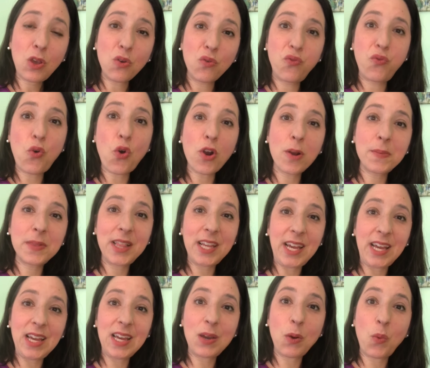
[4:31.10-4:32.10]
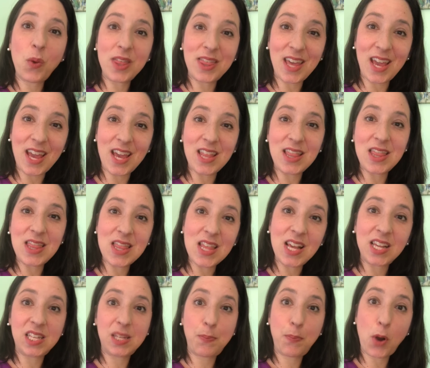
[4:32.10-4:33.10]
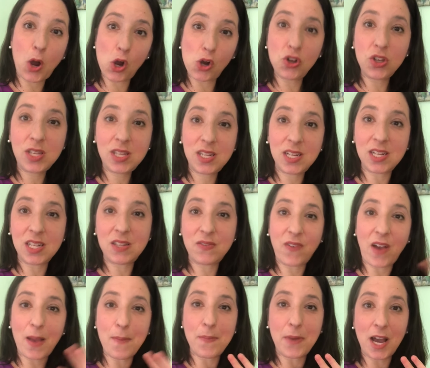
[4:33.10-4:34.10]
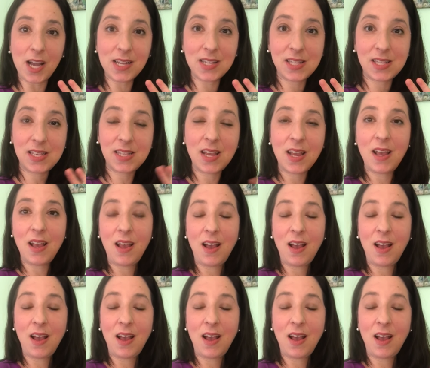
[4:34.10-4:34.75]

form link within this post. It's $5.